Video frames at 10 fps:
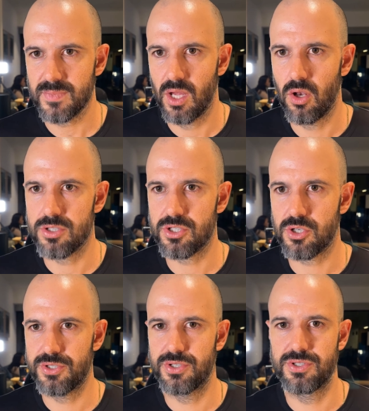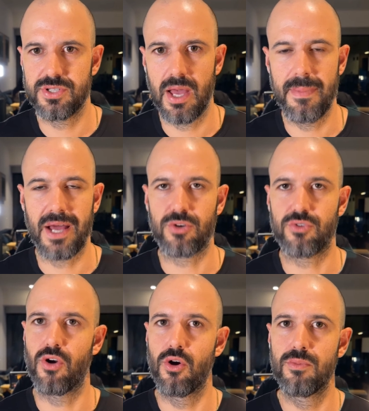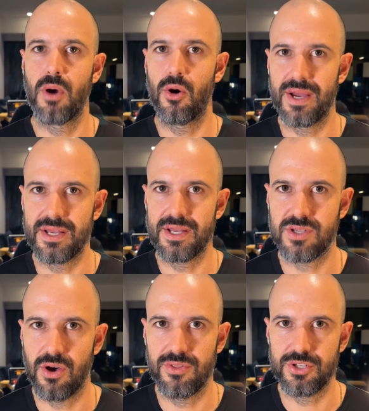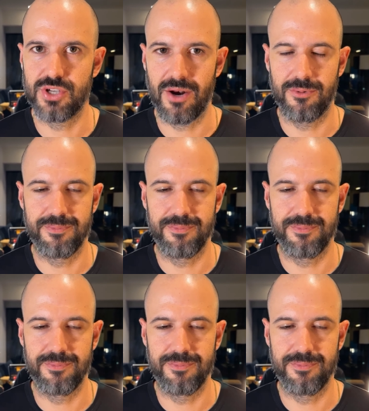Lots of questions about Chrome OS on the channel.